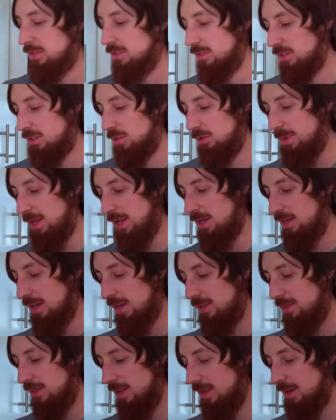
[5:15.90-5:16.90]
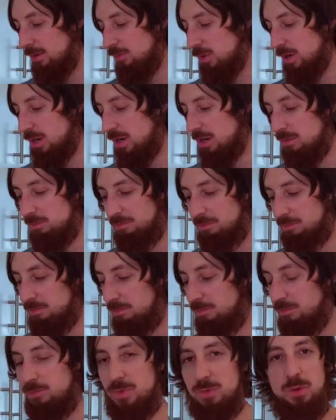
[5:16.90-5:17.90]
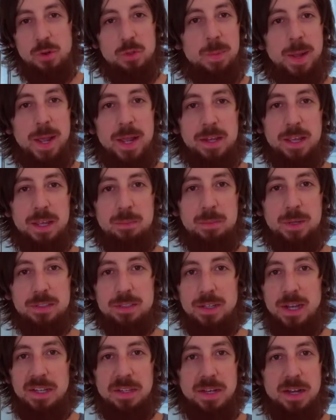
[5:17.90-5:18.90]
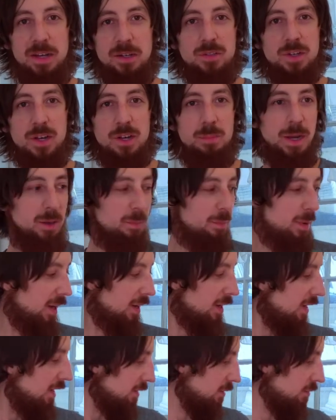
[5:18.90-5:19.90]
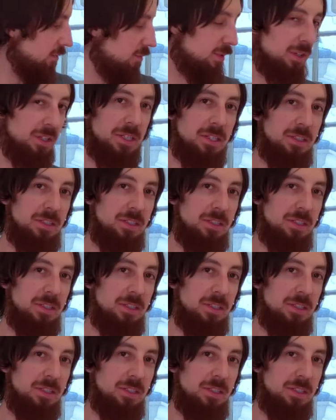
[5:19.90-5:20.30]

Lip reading: just a little bit, and then we're going to throw the pancake mix on there and start making pancakes. Really